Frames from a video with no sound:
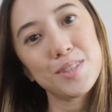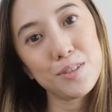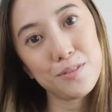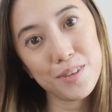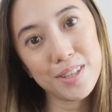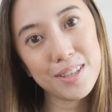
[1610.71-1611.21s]

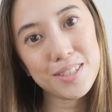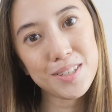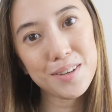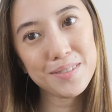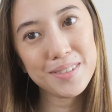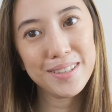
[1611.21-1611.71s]
to
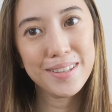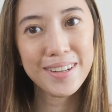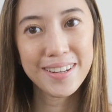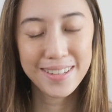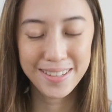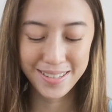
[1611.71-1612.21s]
finish off the
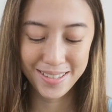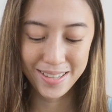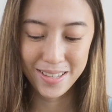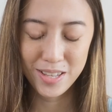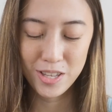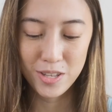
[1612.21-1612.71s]
look.
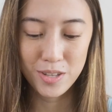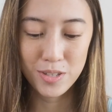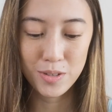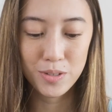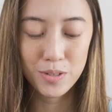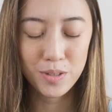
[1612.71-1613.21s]

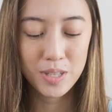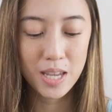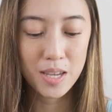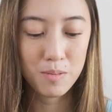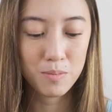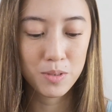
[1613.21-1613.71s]
So
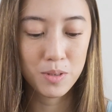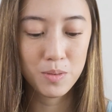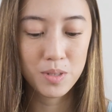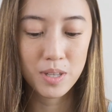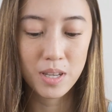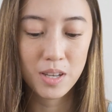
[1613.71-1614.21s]
today I'm
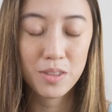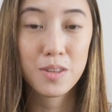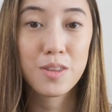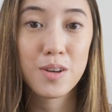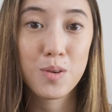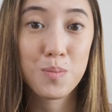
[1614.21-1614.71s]
using
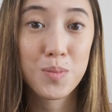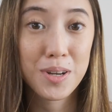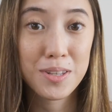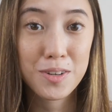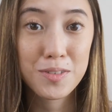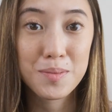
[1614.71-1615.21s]
another
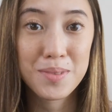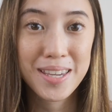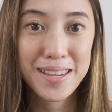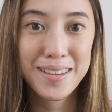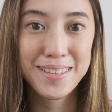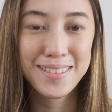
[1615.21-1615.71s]
product from
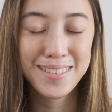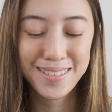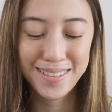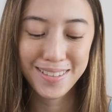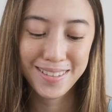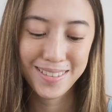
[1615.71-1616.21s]
Kate.
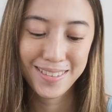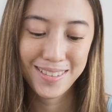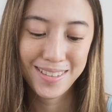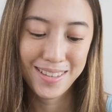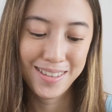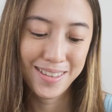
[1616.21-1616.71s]

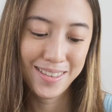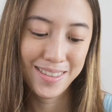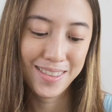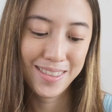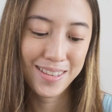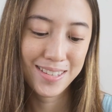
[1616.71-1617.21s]

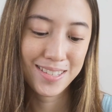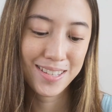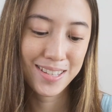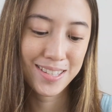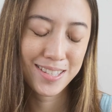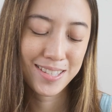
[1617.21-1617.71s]
This
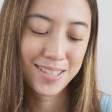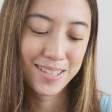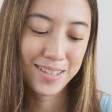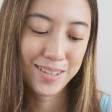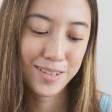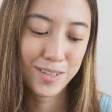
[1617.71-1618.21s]
is
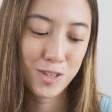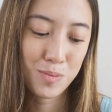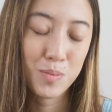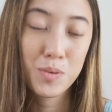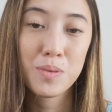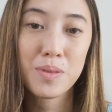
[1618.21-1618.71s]

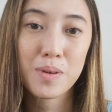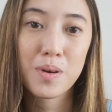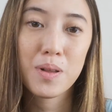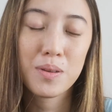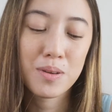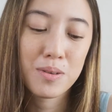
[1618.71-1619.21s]
Smooth
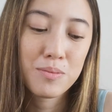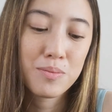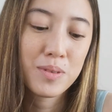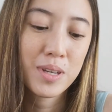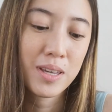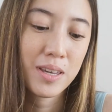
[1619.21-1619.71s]
Color,
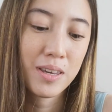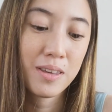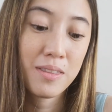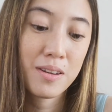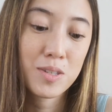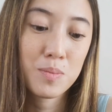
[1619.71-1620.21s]

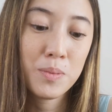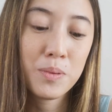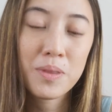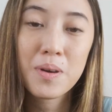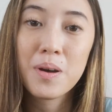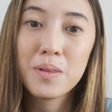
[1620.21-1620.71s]
in their
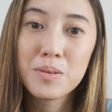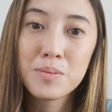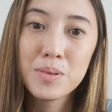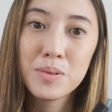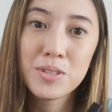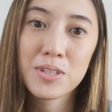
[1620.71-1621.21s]
Smooth Color
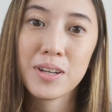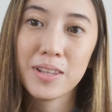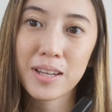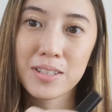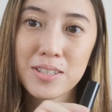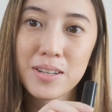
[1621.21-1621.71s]
Rouge
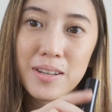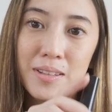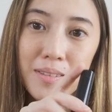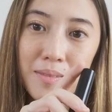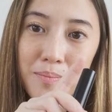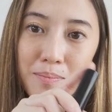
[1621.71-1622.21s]

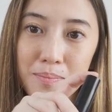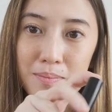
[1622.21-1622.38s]
collection.